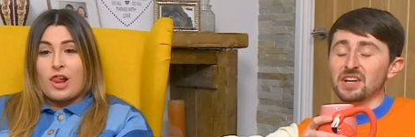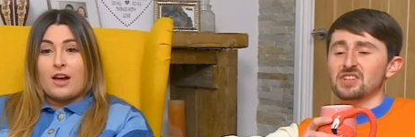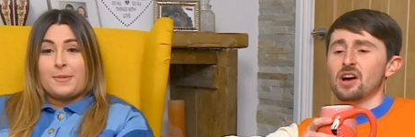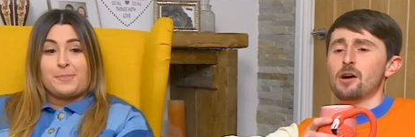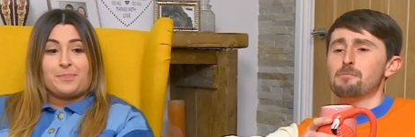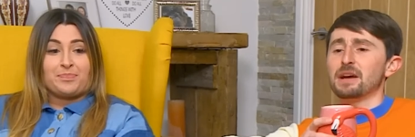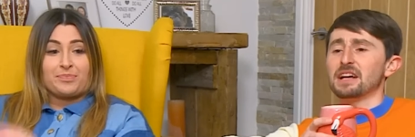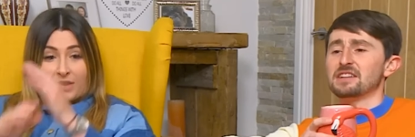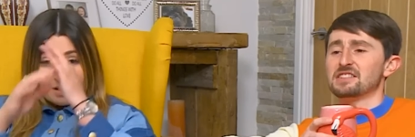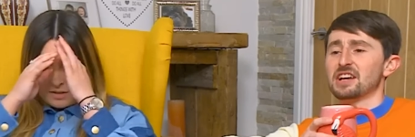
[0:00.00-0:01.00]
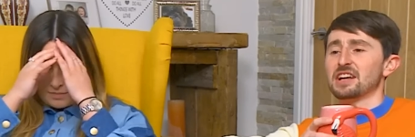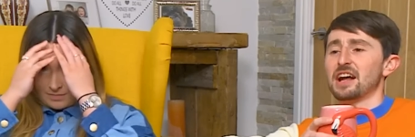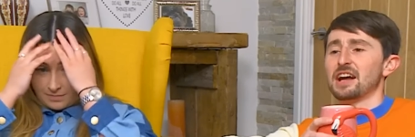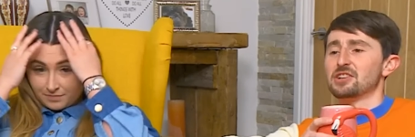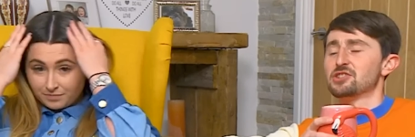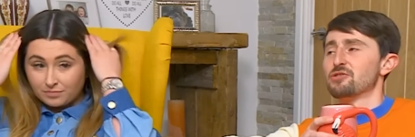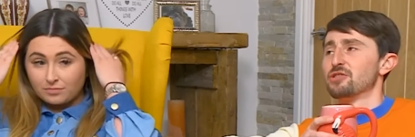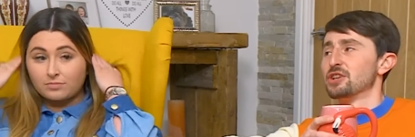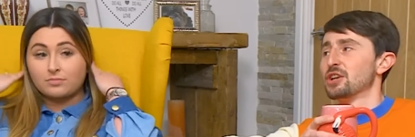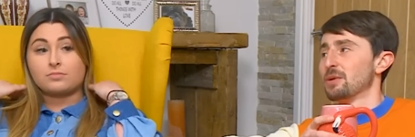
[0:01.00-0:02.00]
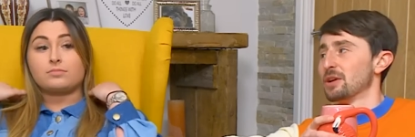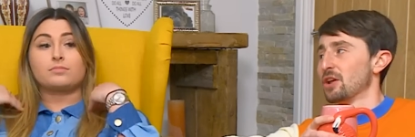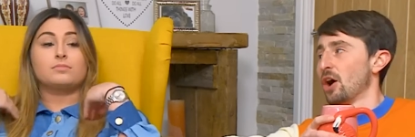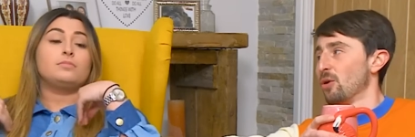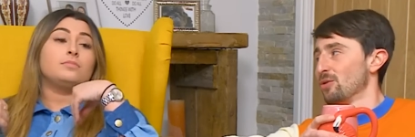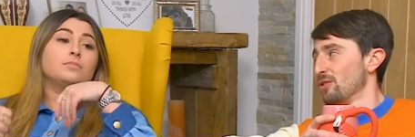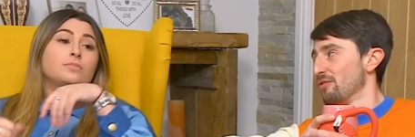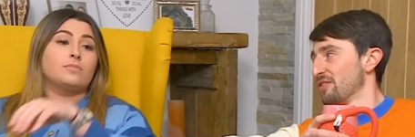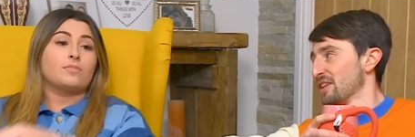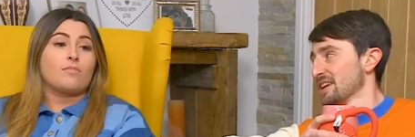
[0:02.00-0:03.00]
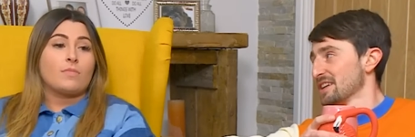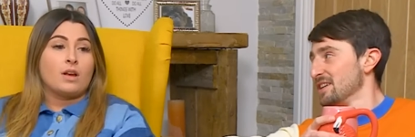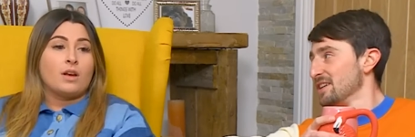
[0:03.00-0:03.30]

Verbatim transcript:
Speaker 1: It's hard being a teenager and doing the whole love thing.